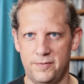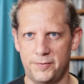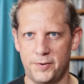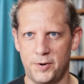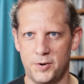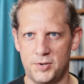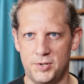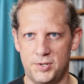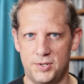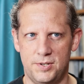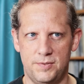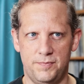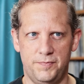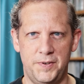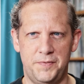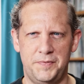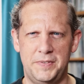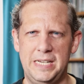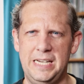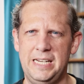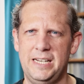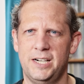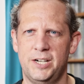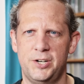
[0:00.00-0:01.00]
first
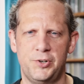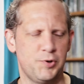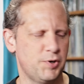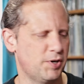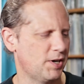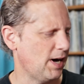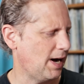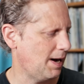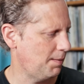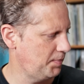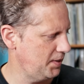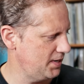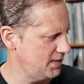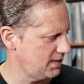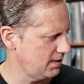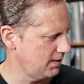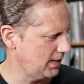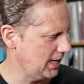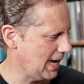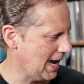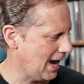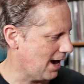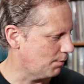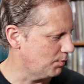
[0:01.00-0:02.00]
1,500 copies of
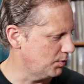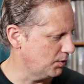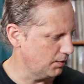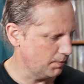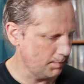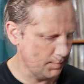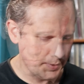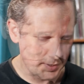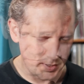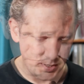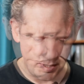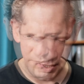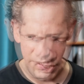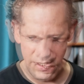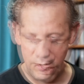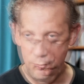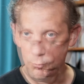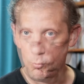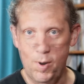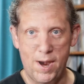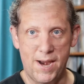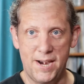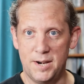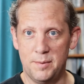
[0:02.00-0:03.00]
the album,
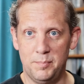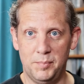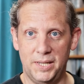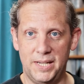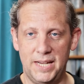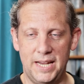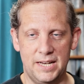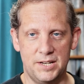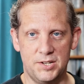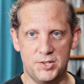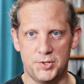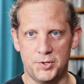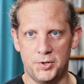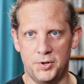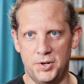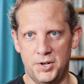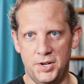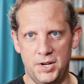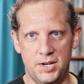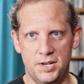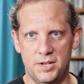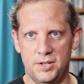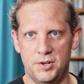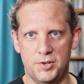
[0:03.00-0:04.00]
randomly
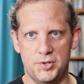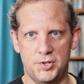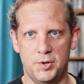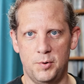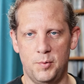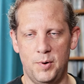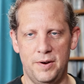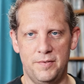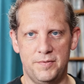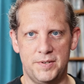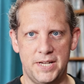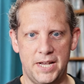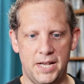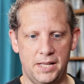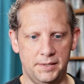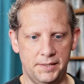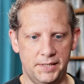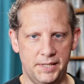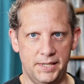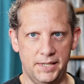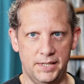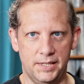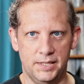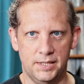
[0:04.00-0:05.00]
inserted. There's no way of
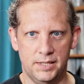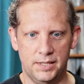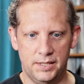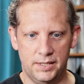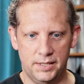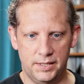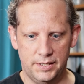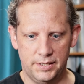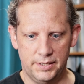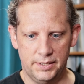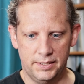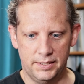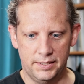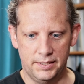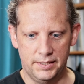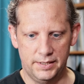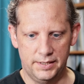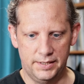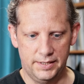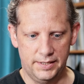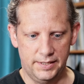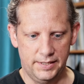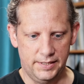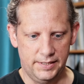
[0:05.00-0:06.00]
telling.
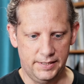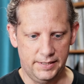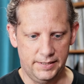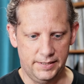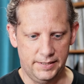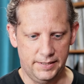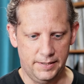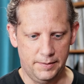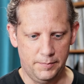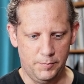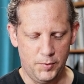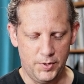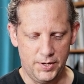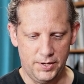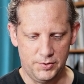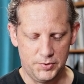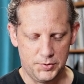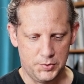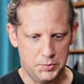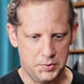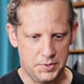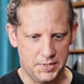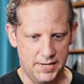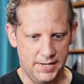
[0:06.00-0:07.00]
What
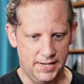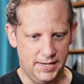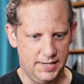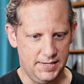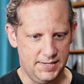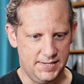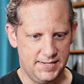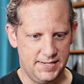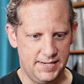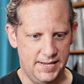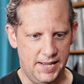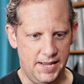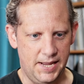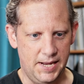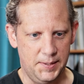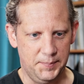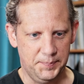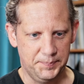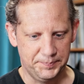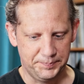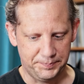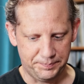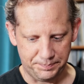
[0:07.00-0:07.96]
else was I gonna say?